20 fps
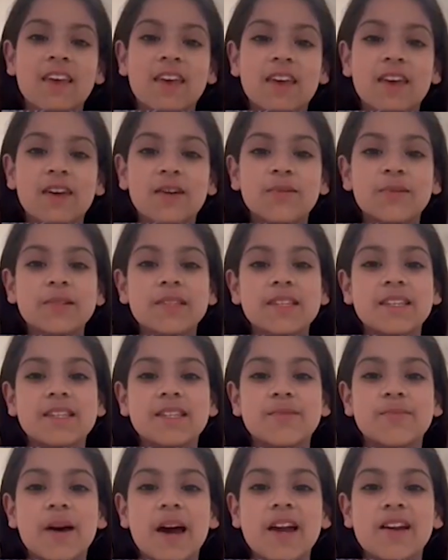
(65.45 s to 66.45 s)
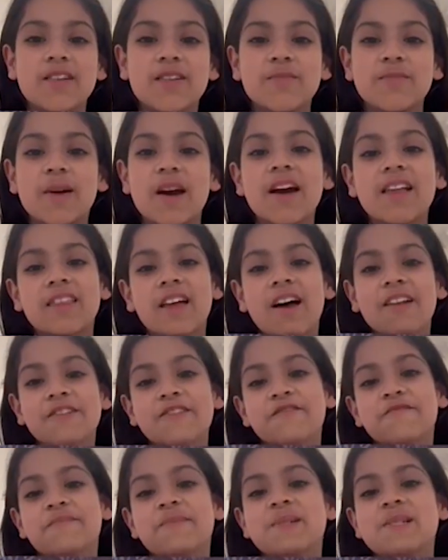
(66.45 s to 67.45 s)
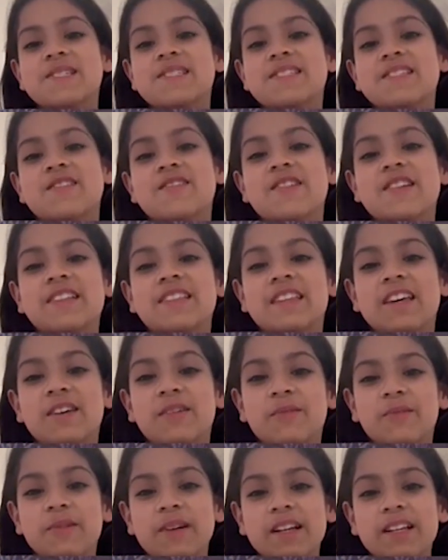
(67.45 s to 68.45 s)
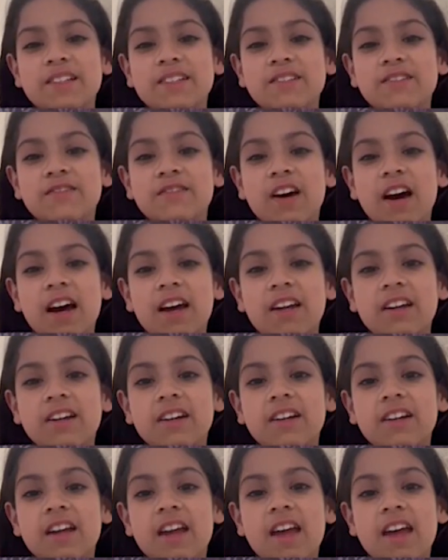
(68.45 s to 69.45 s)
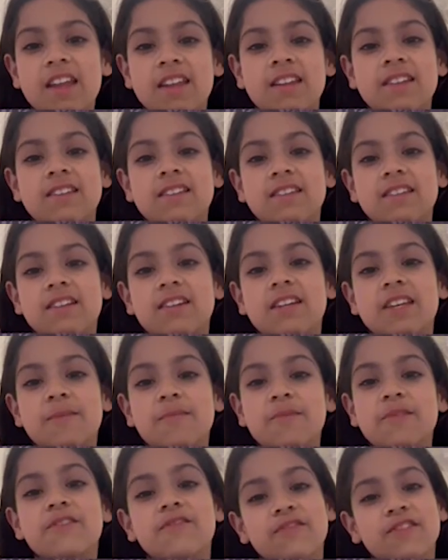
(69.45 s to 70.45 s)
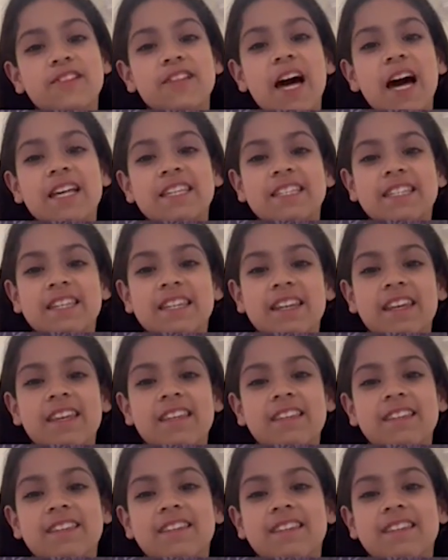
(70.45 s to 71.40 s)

It was inspired by lots of book series like Wings of Fire and Keeper of the Lost Cities.